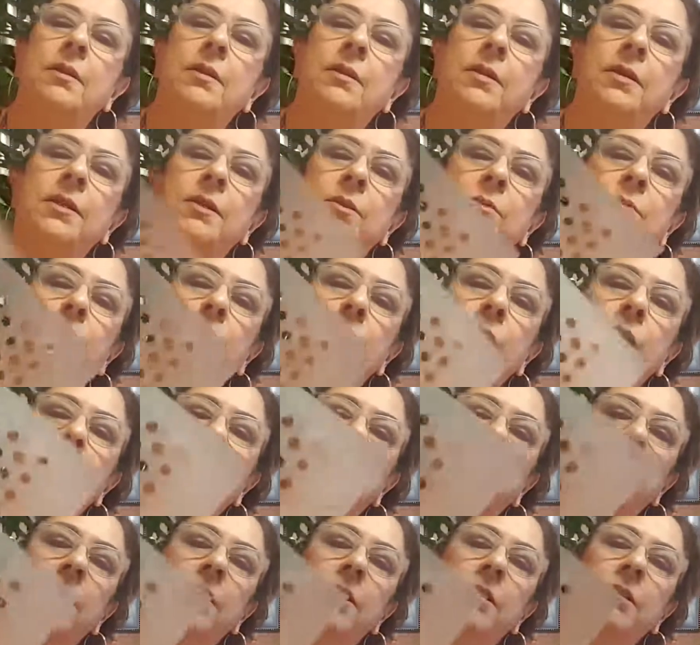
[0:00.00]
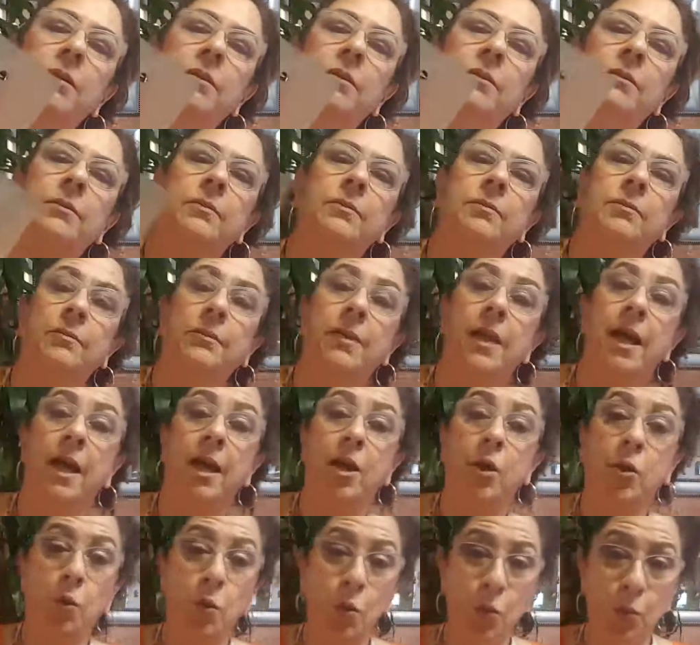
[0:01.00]
This one here, like,
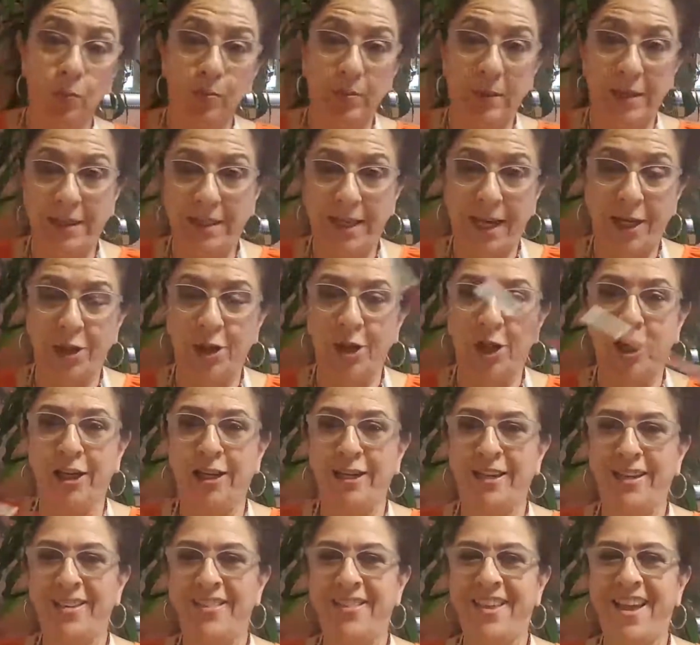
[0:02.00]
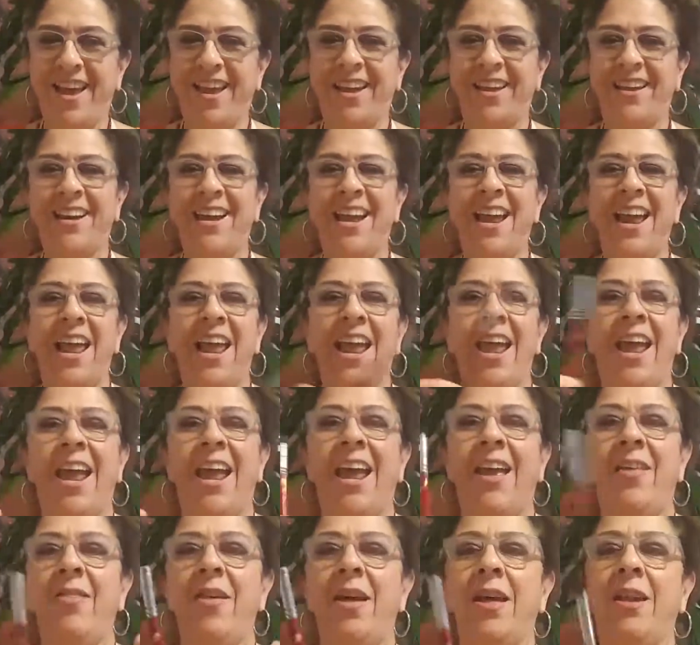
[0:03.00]
oops, I should have done that.
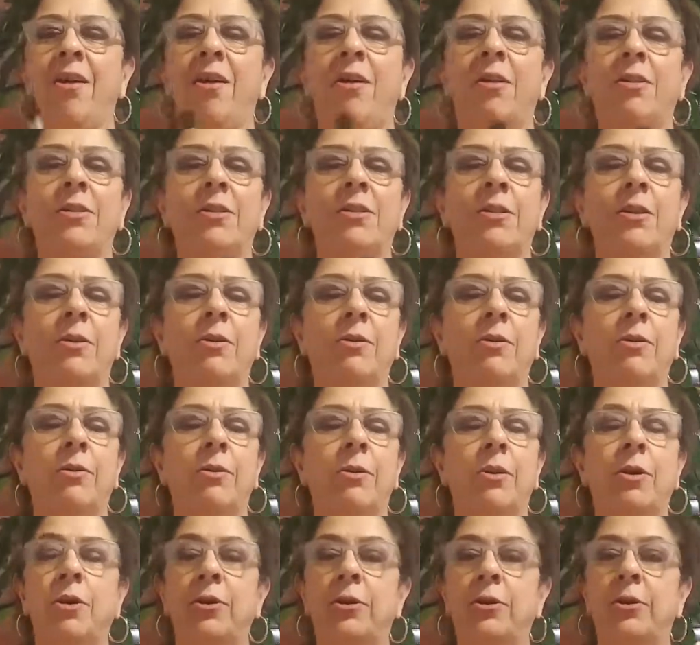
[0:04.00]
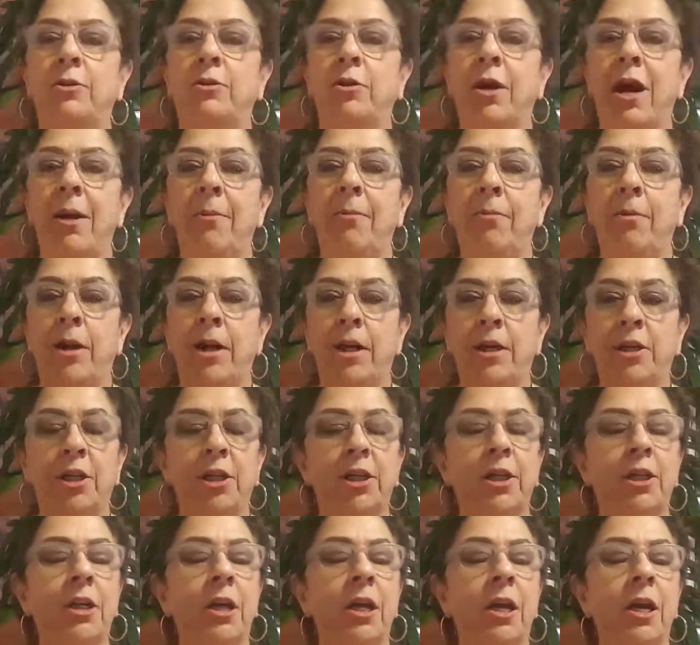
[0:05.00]
And then also your dry
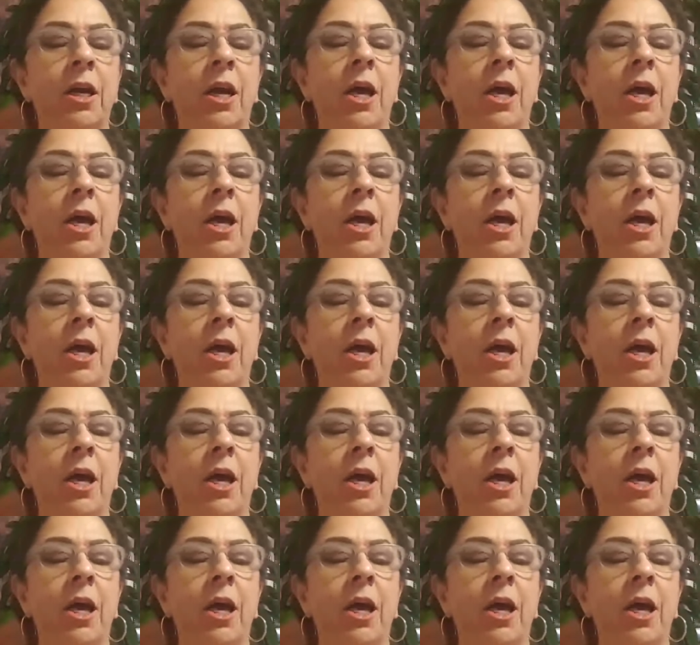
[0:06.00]
brush.